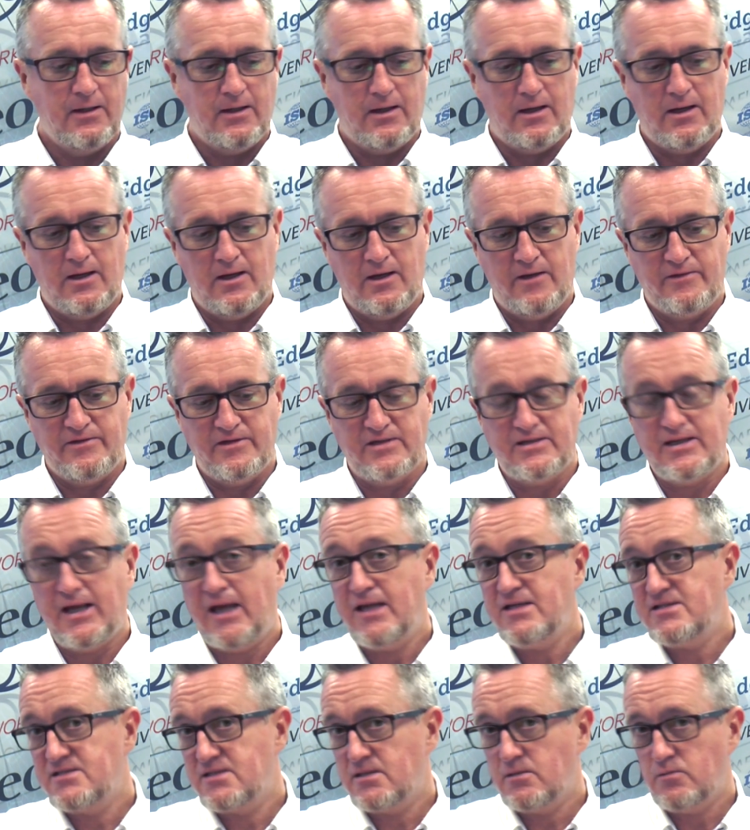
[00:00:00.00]
The
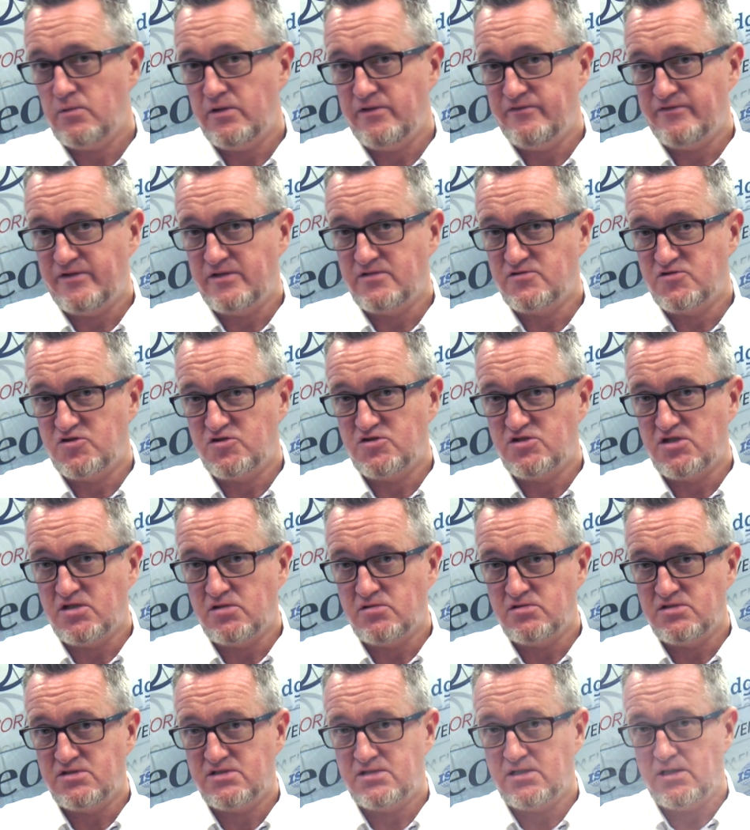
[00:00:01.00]
dates that we've
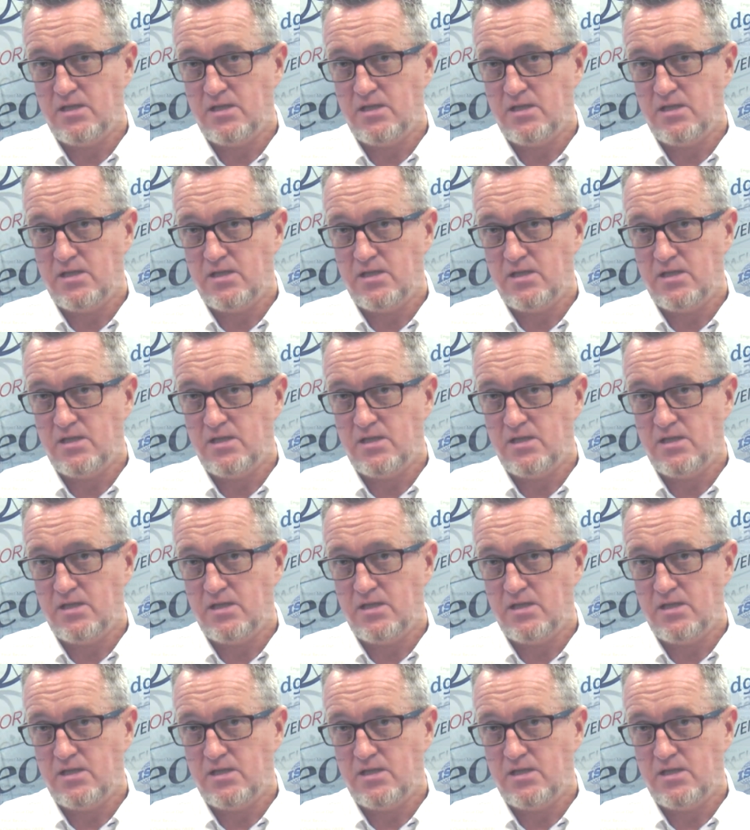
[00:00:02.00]
introduced